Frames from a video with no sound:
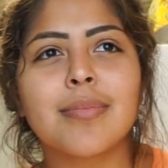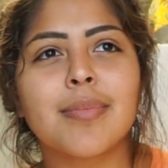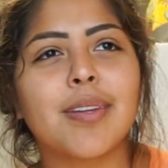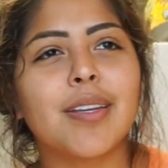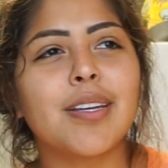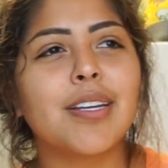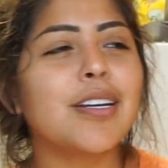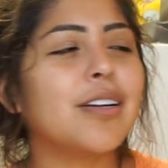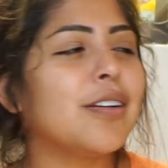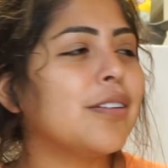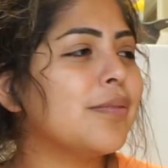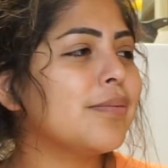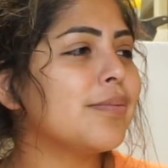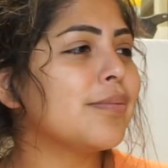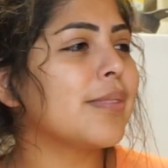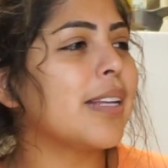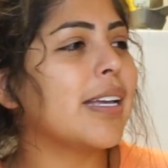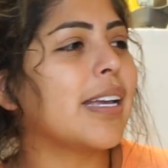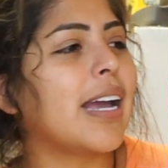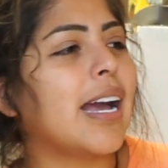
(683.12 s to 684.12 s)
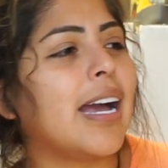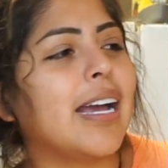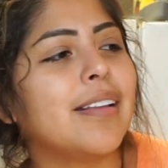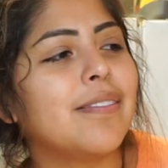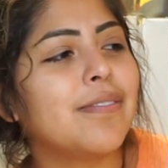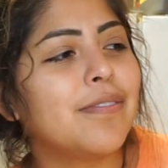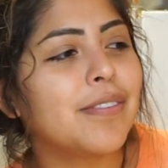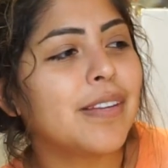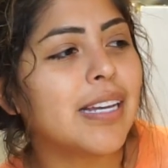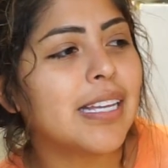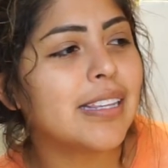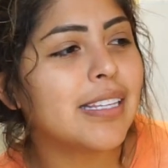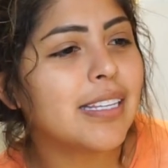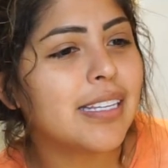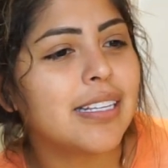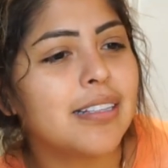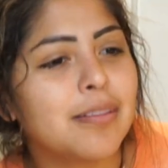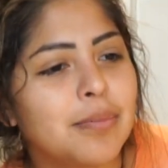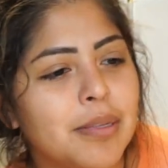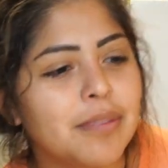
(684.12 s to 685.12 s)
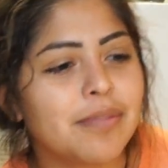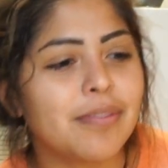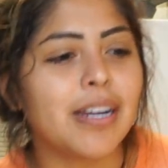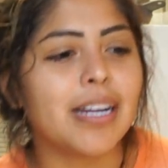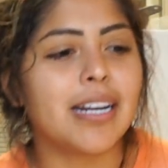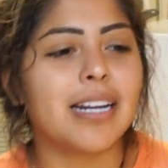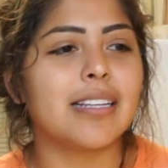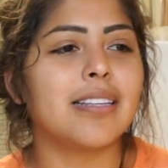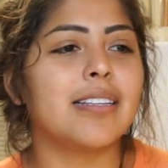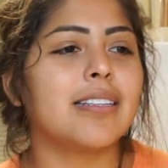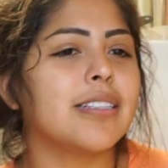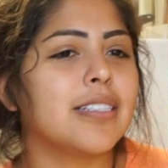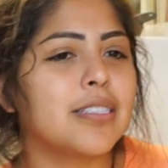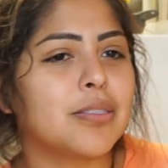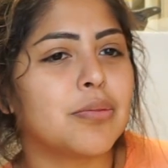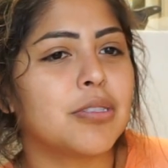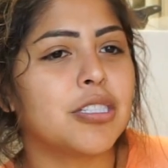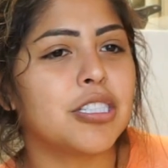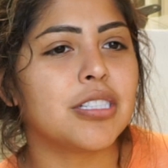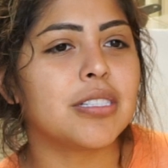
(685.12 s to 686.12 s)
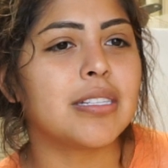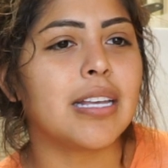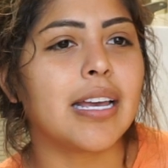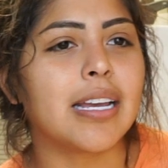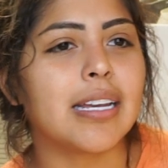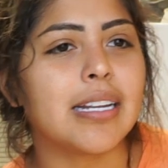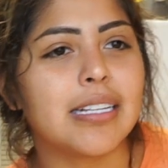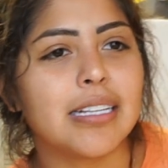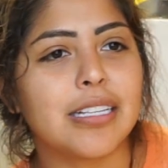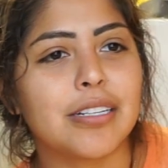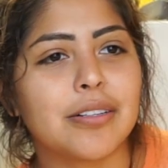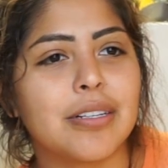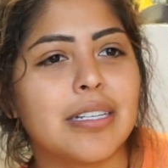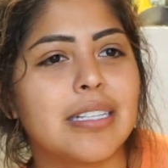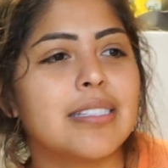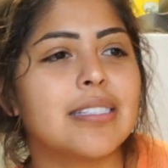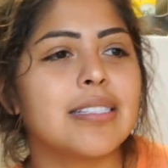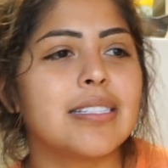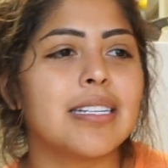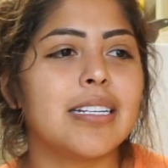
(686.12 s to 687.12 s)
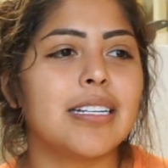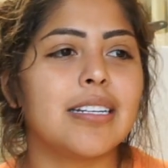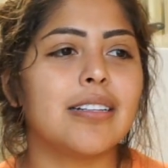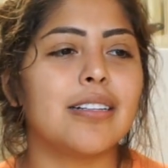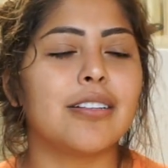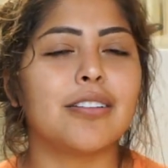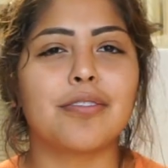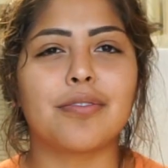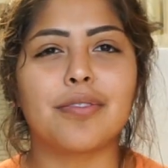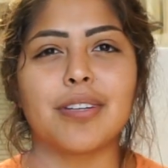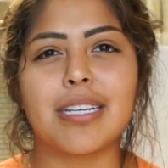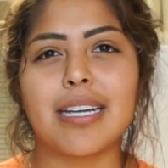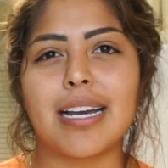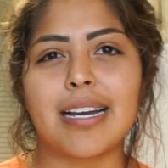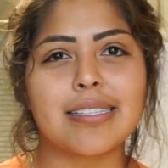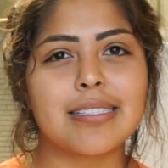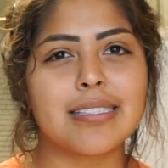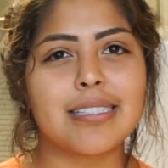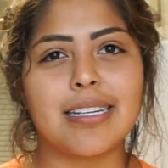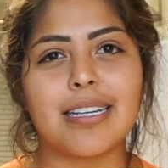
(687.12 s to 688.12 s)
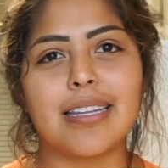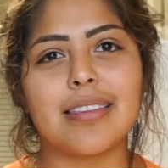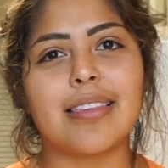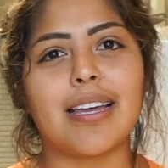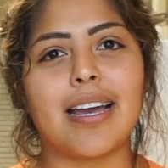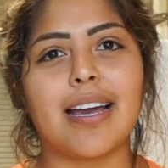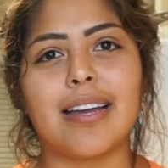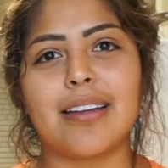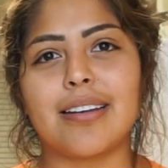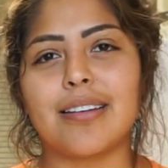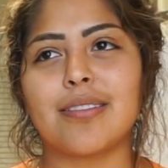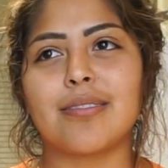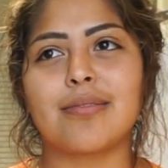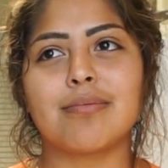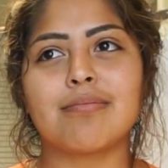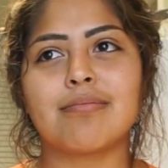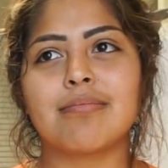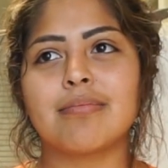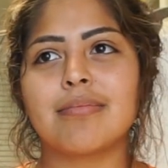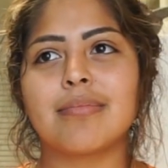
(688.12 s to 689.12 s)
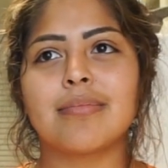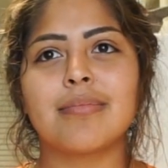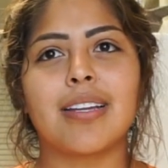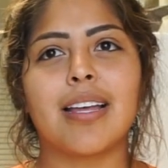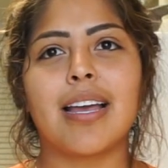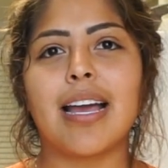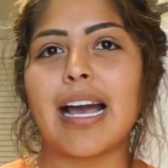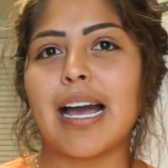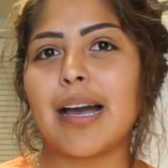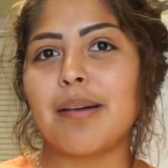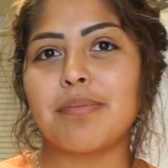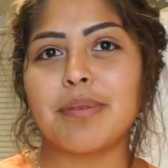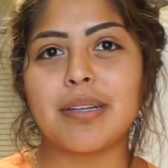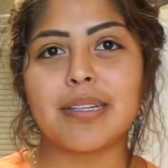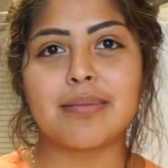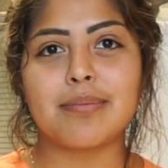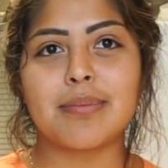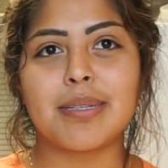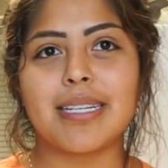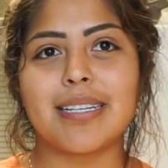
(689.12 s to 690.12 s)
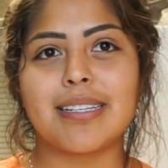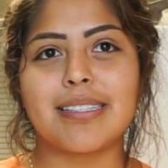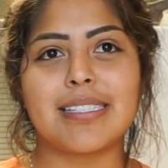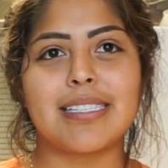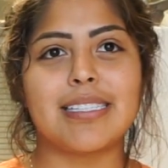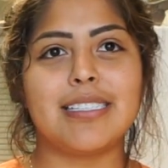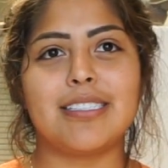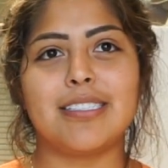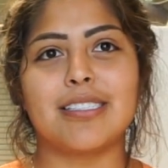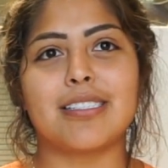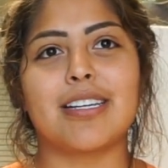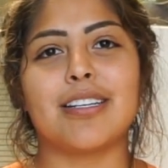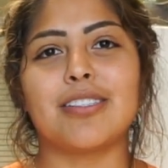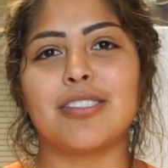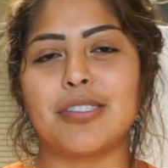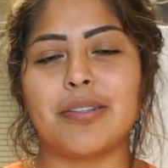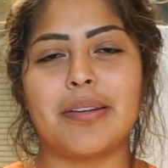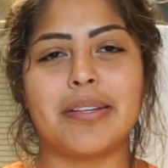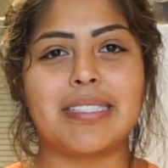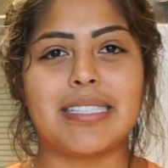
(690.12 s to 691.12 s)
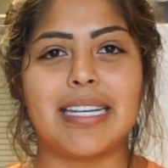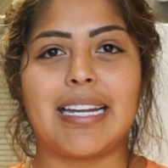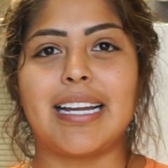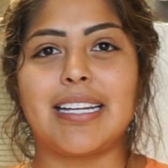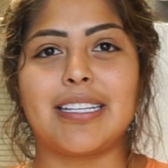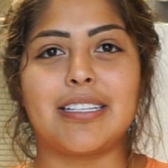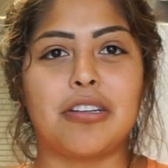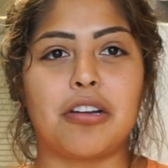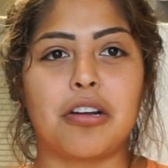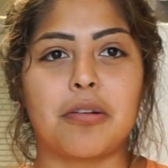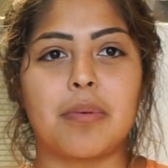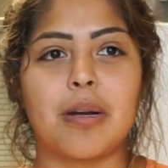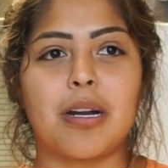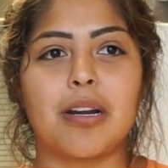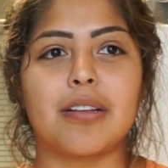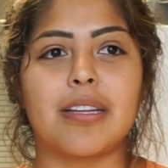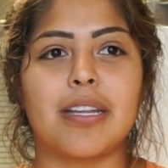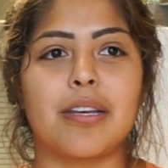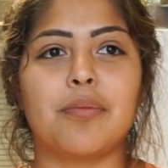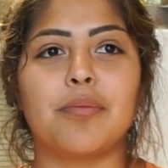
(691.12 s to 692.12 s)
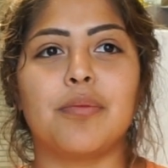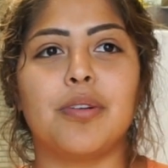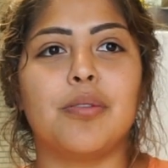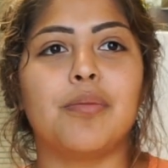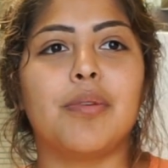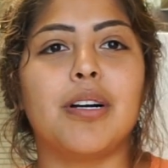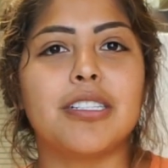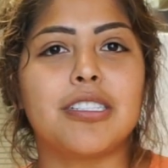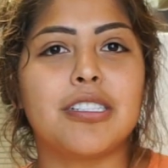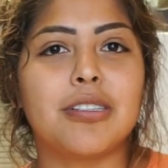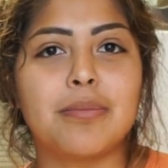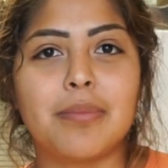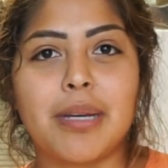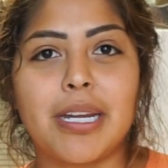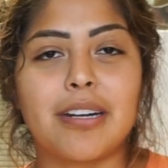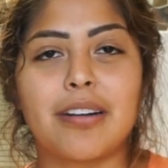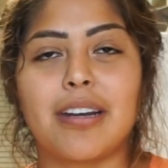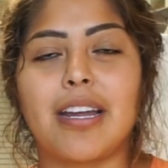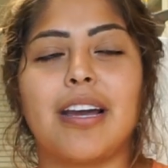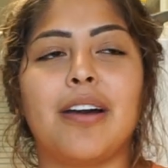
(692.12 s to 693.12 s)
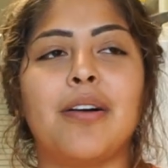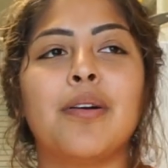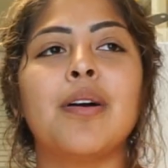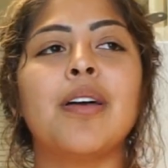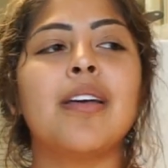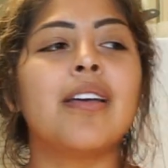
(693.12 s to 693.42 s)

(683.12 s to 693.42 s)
You know, like I think he'll be fine. I think this was just like a little incident, a little freak accident that happened because he just got so excited at the dog park. Like, we'll watch him better now.